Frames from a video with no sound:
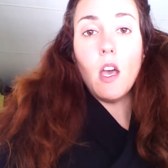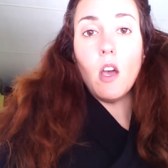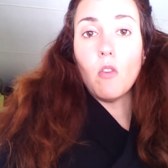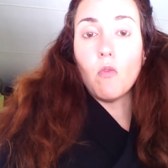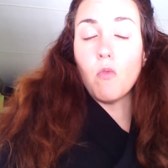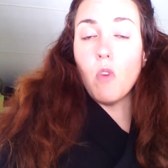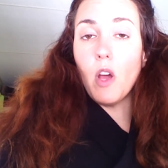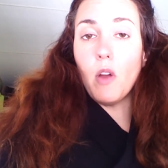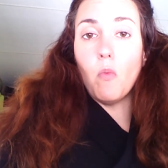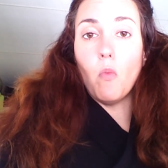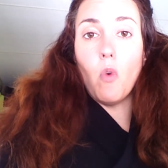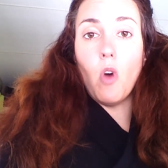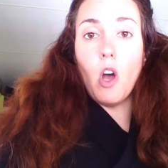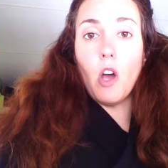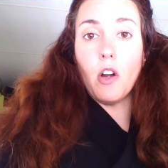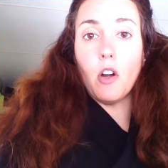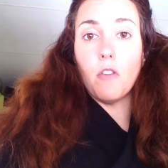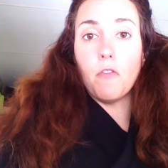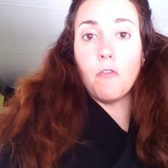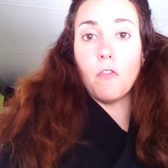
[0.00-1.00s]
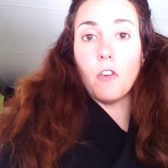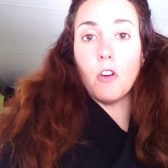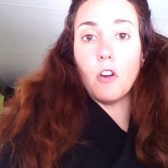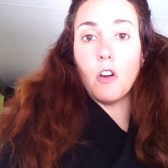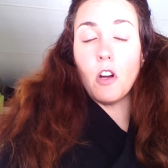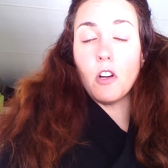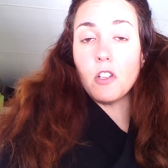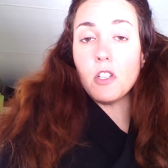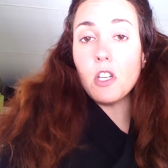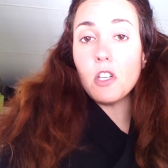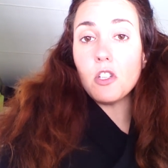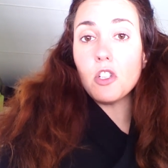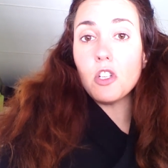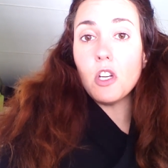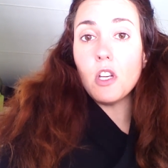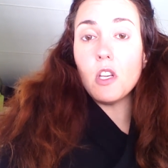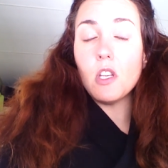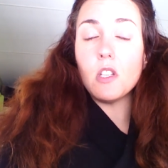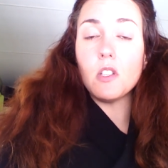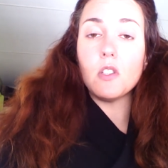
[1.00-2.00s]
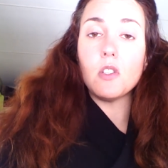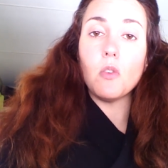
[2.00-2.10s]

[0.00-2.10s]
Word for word: run water for our dishes,